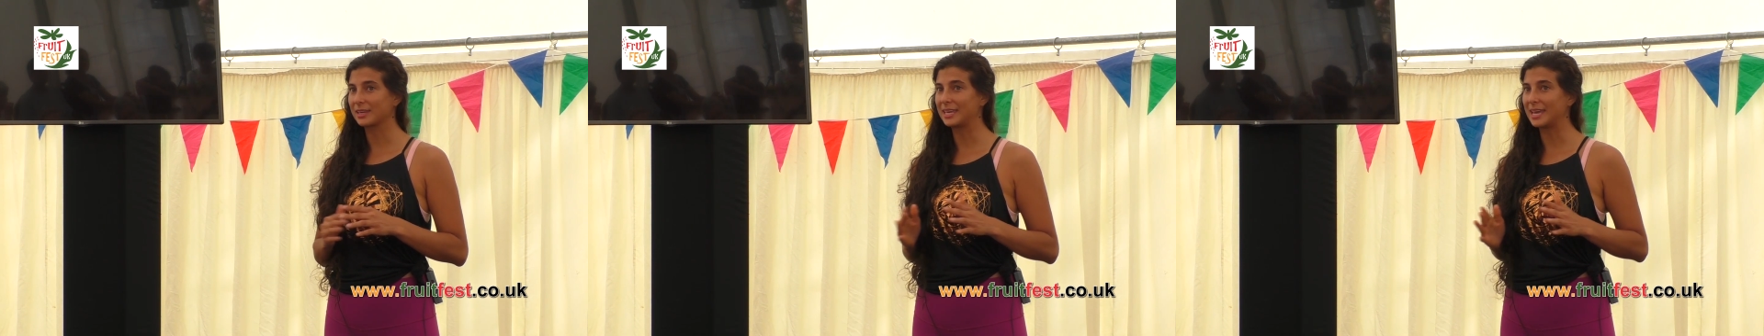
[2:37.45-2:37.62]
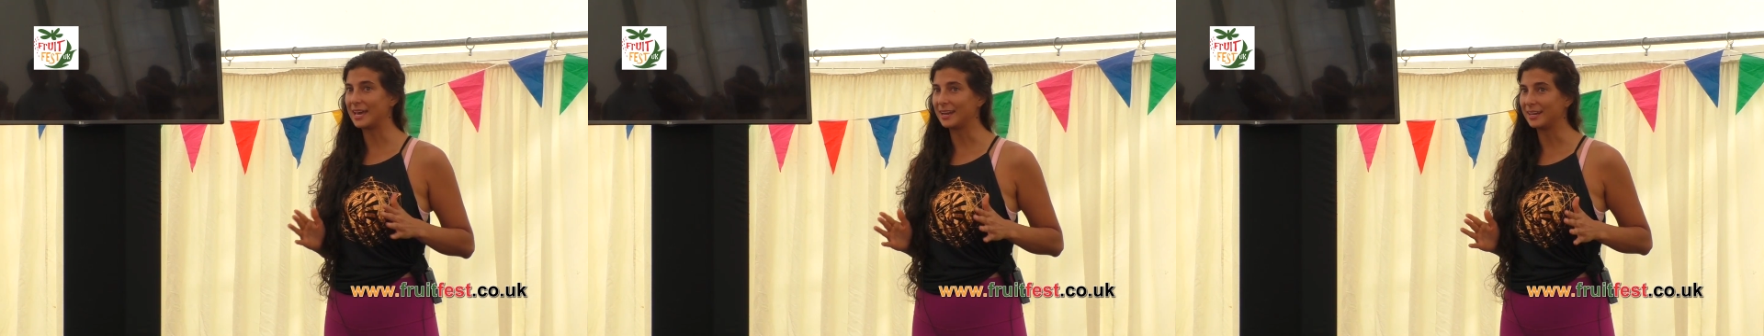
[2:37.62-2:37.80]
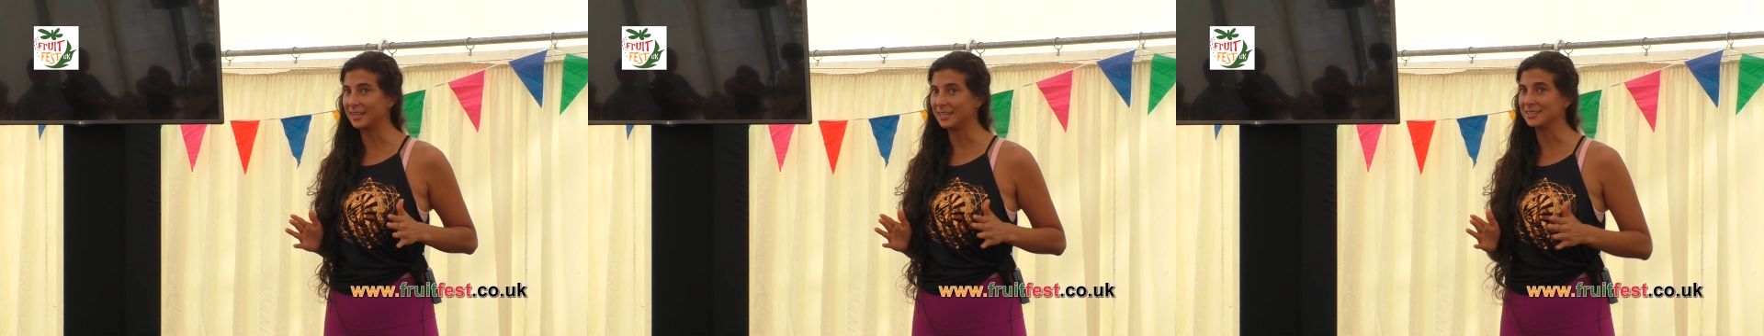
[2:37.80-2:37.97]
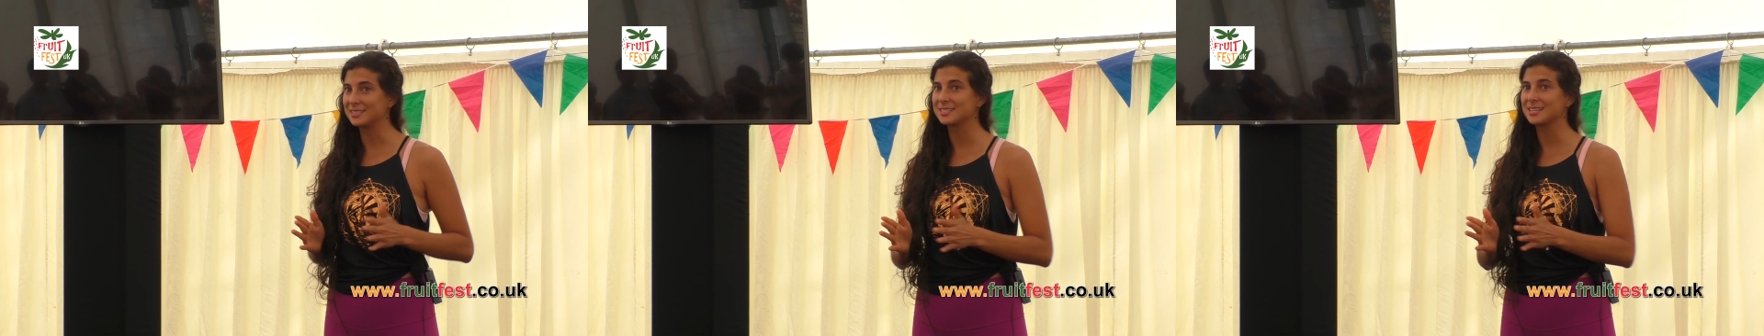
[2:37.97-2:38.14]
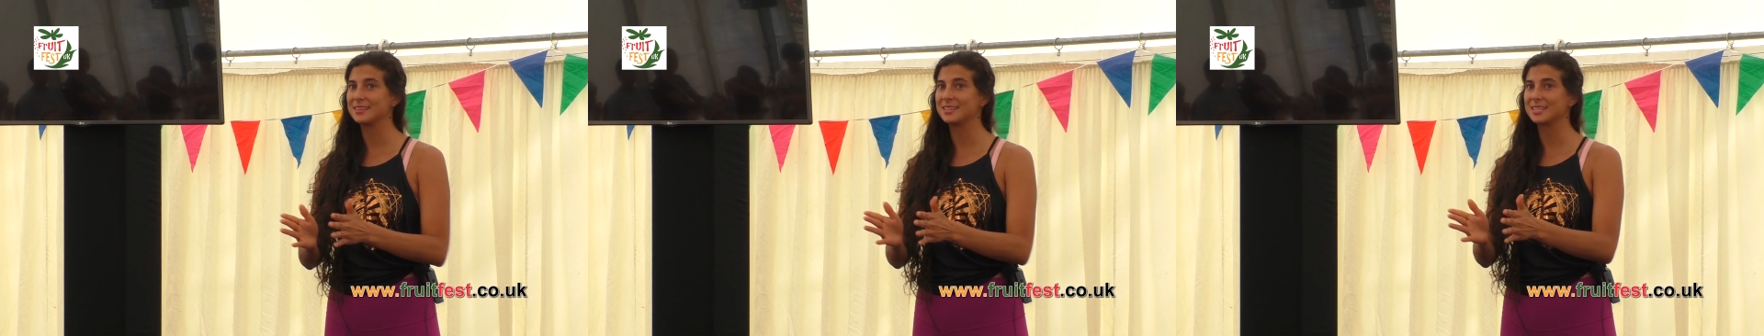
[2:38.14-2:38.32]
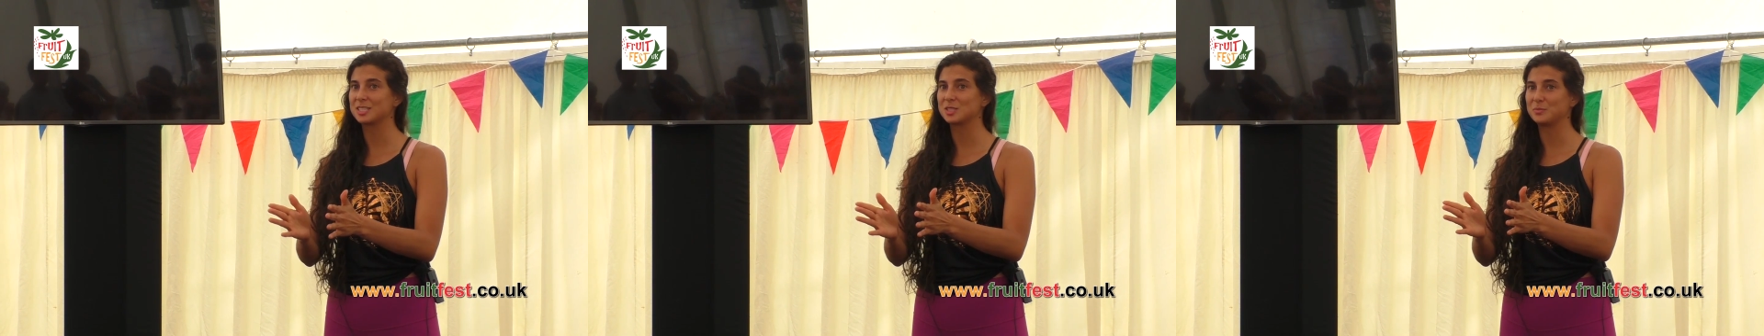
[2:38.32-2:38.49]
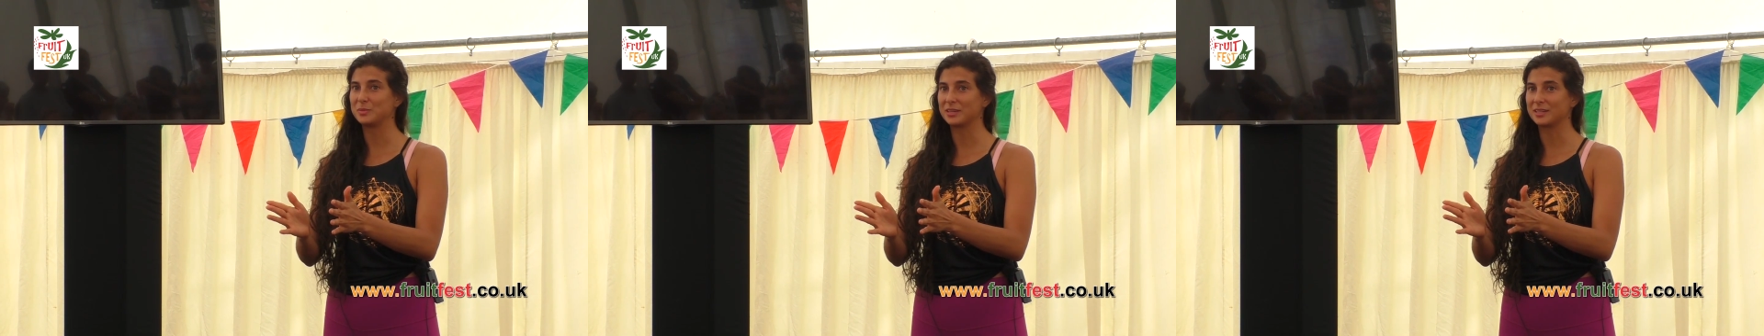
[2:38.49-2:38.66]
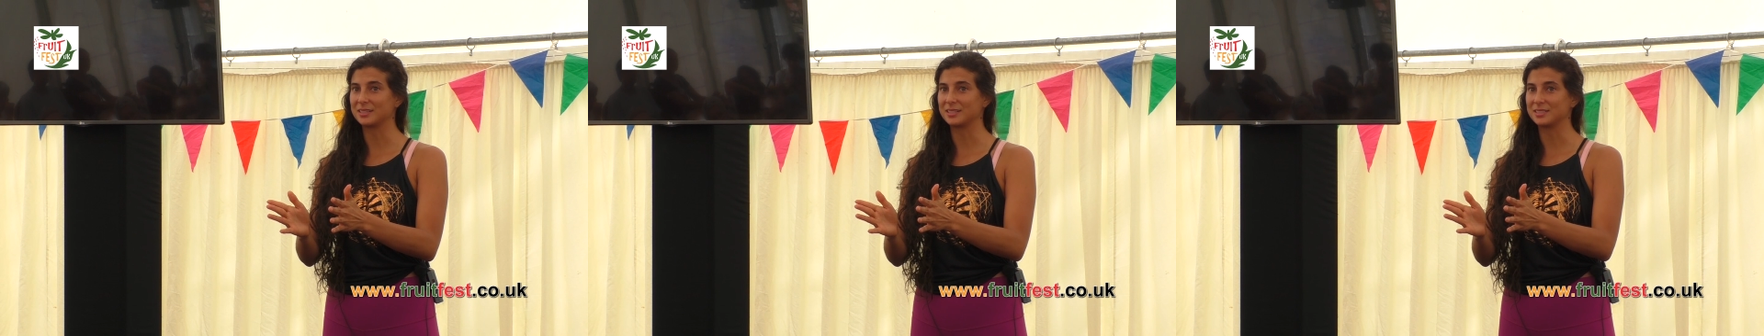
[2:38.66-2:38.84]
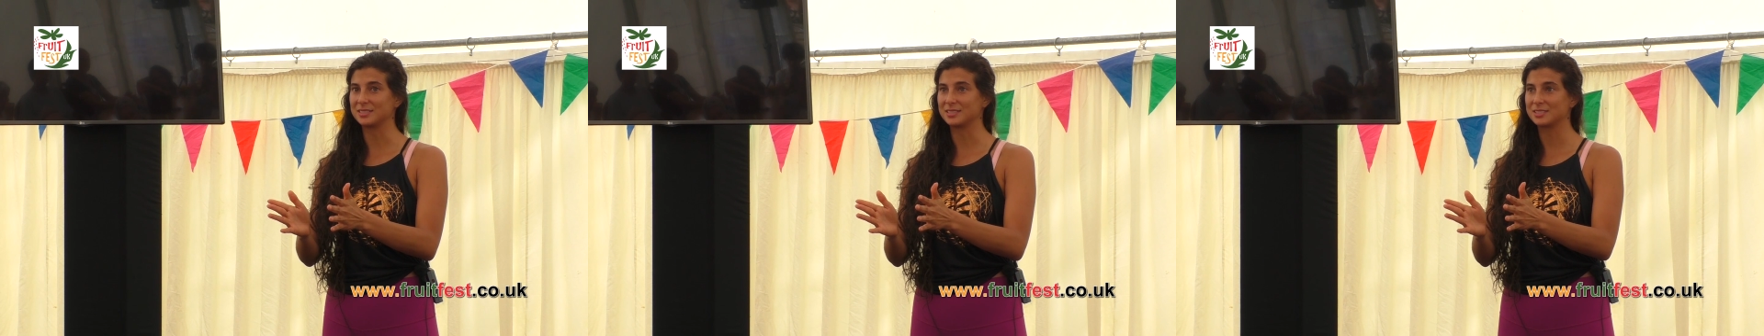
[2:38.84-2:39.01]
get into this
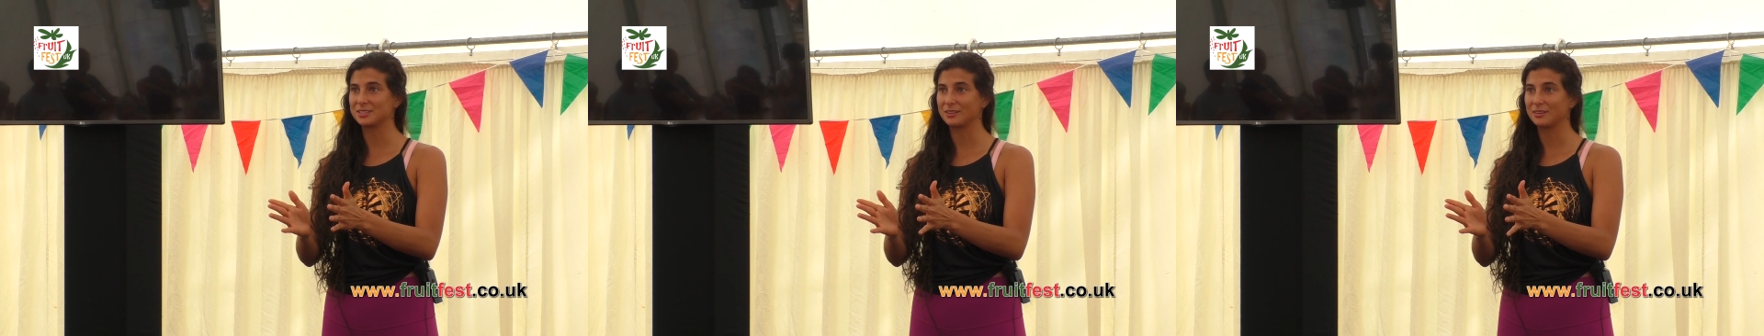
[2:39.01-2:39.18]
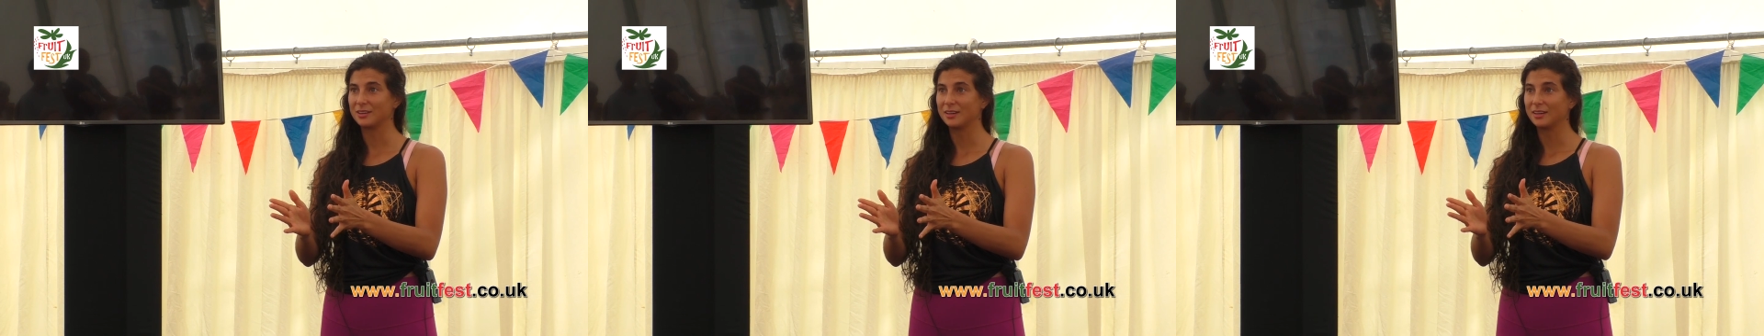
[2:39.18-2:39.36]
because